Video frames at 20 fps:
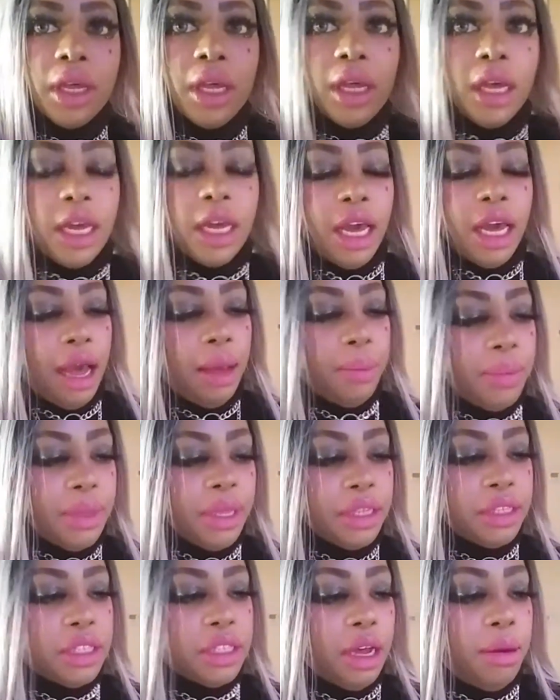Got
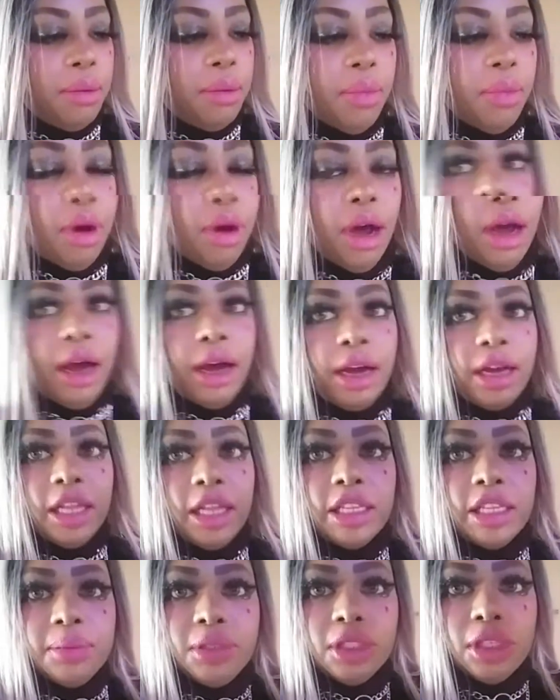me some
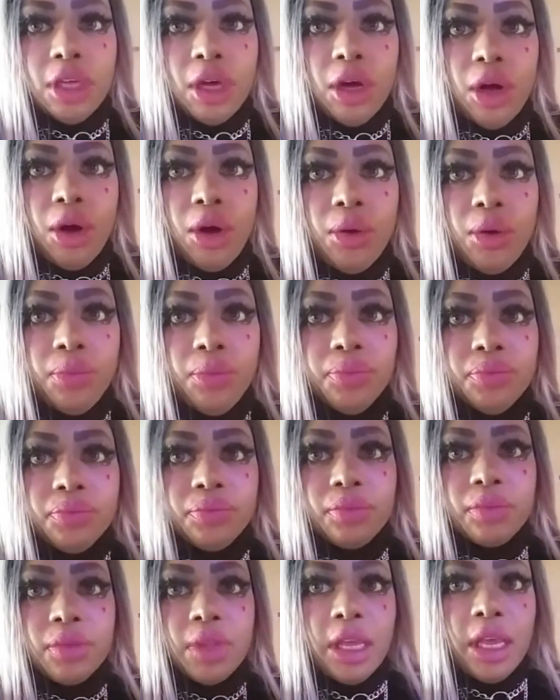Calypso.
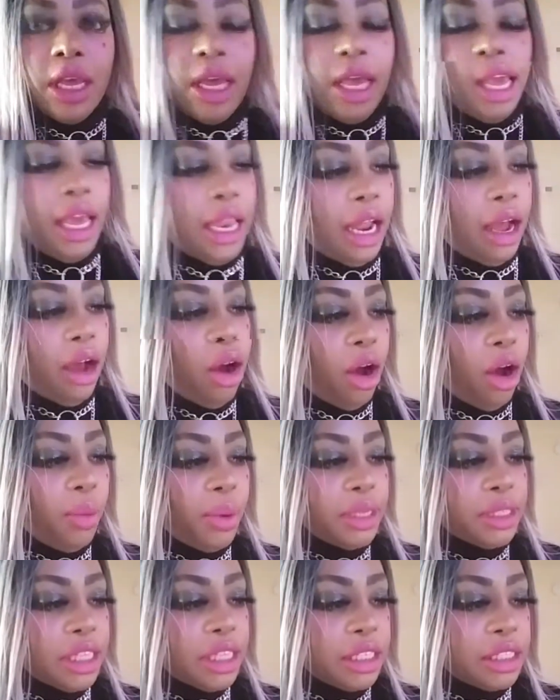And I
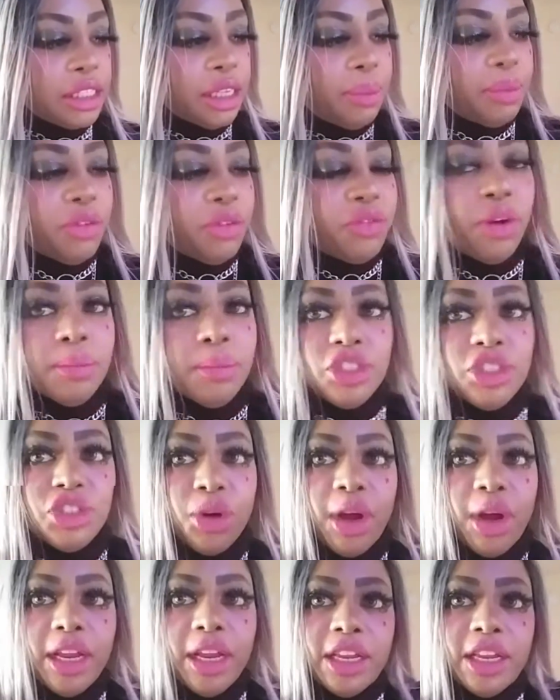always get something from
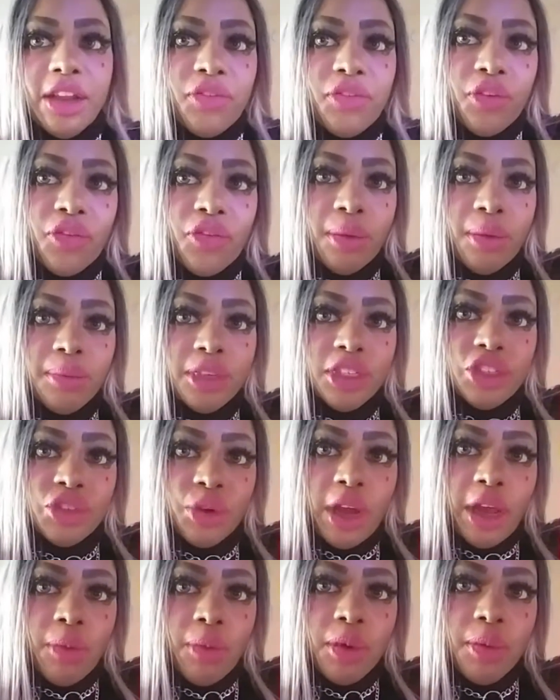Detroit. And if you're from
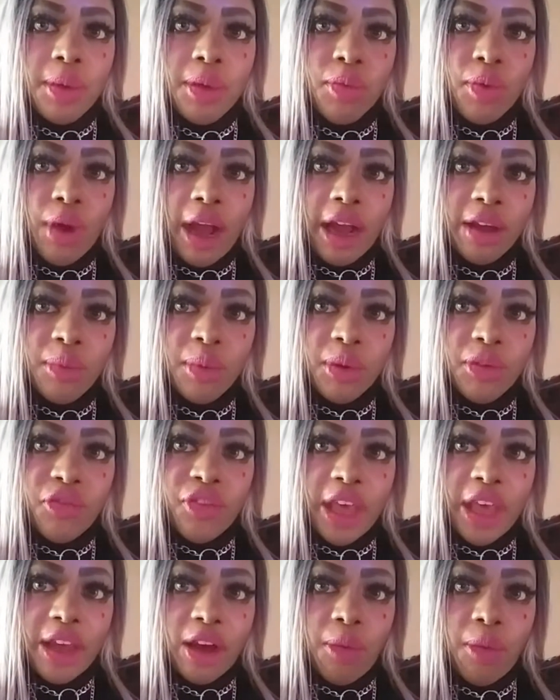Detroit, we be rocking with
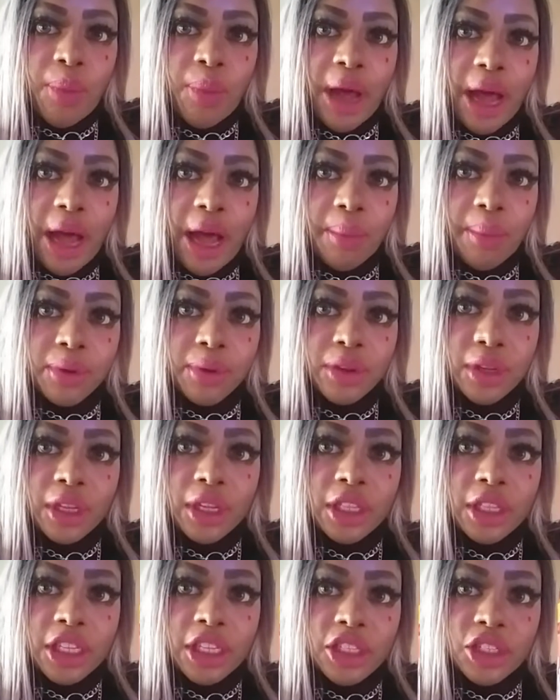Faygo Pop.
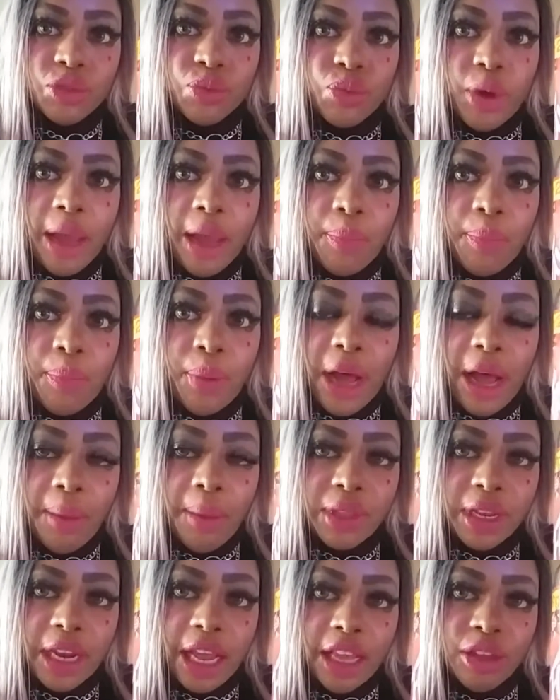This is red pop
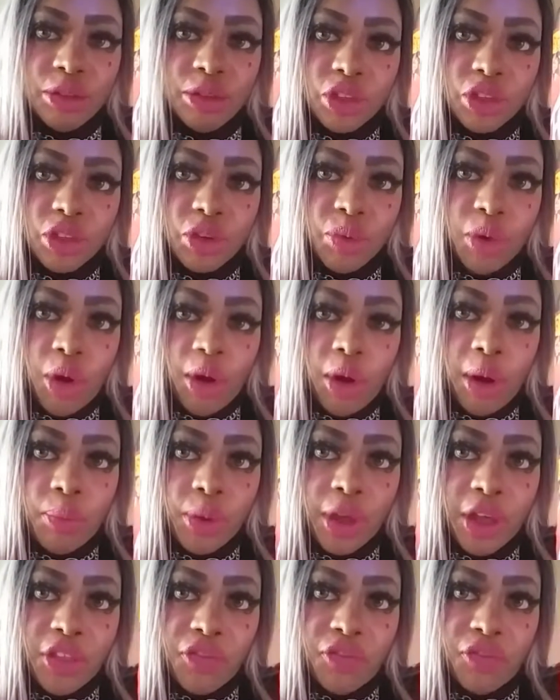that I used to grow up
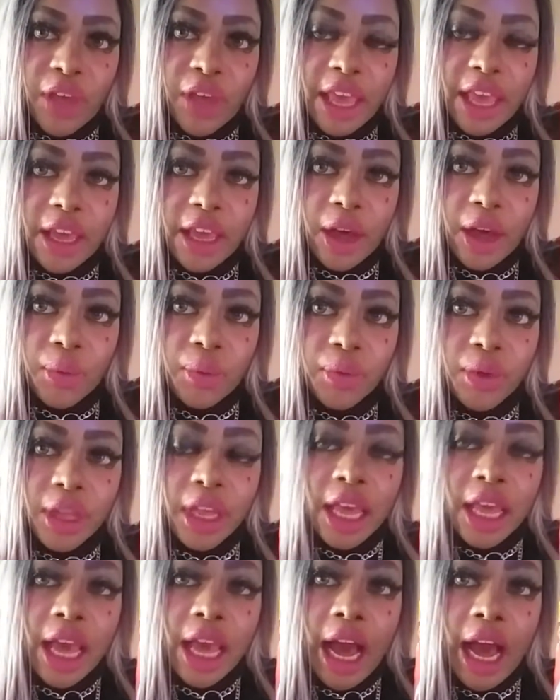with, Faygo.
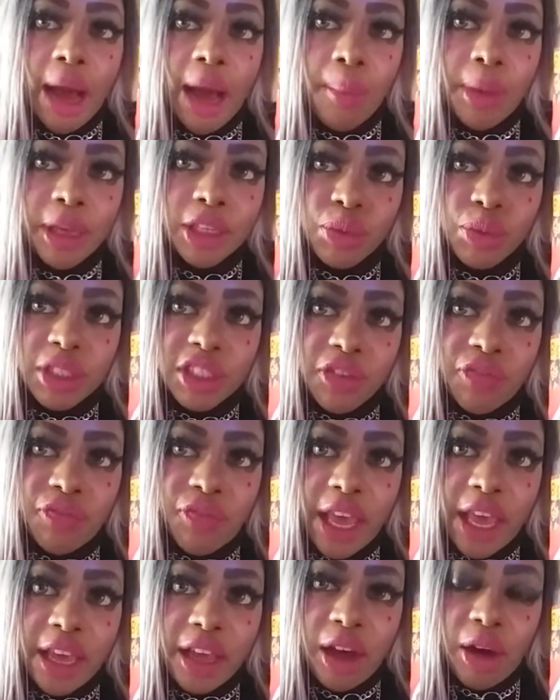How much was the
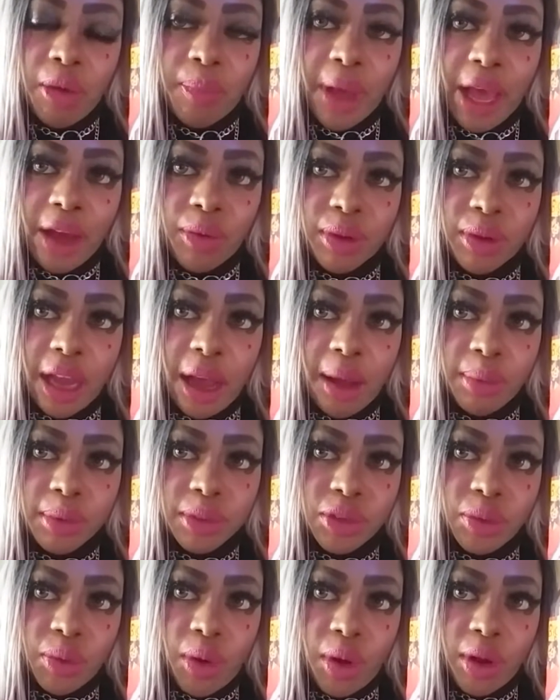Faygo back when I was
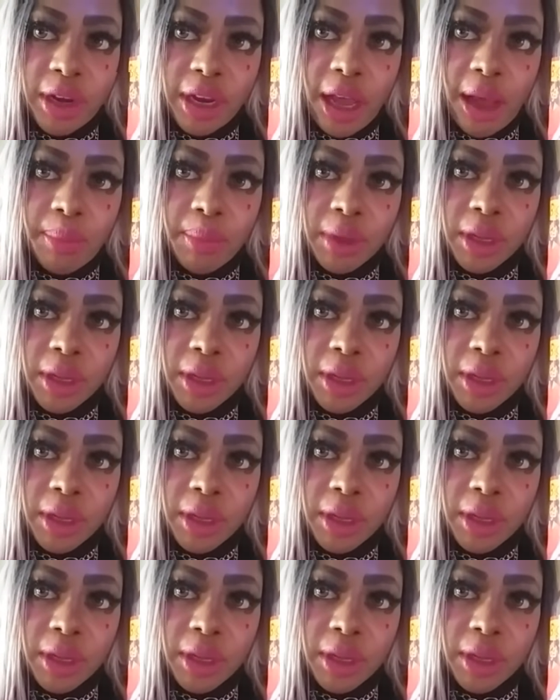growing up?